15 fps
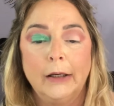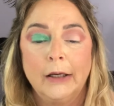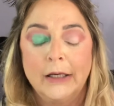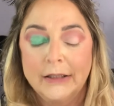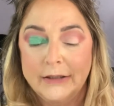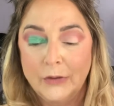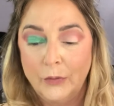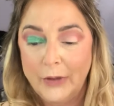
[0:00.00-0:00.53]

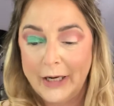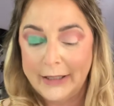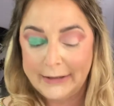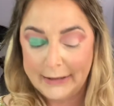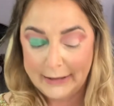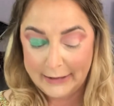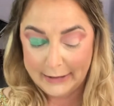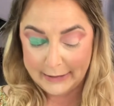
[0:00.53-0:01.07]
So what I
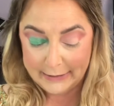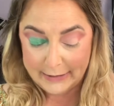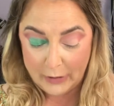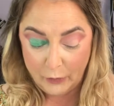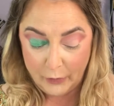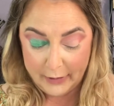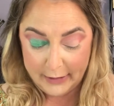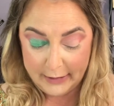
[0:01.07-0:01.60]
did is I
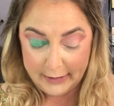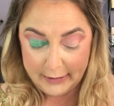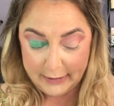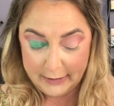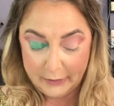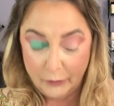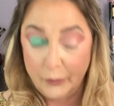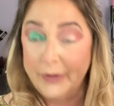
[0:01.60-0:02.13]
went
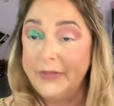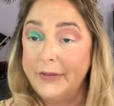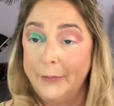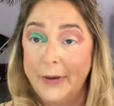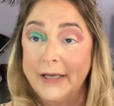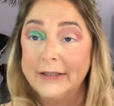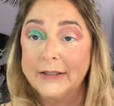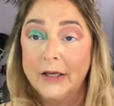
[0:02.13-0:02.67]
in with the
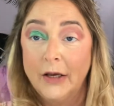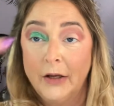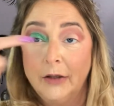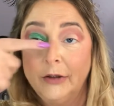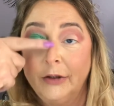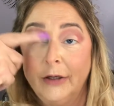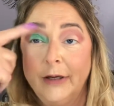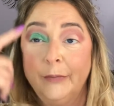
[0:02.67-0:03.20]
best
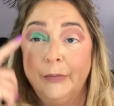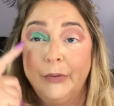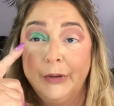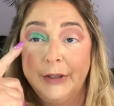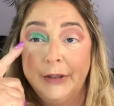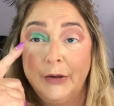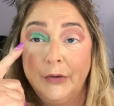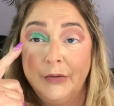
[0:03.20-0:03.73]
color and put
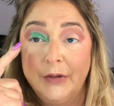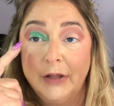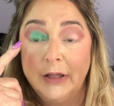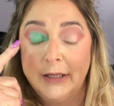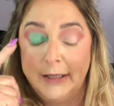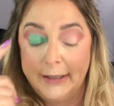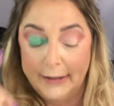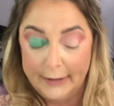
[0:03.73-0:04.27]
it on the
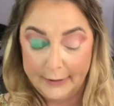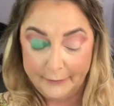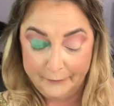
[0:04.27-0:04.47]
lid.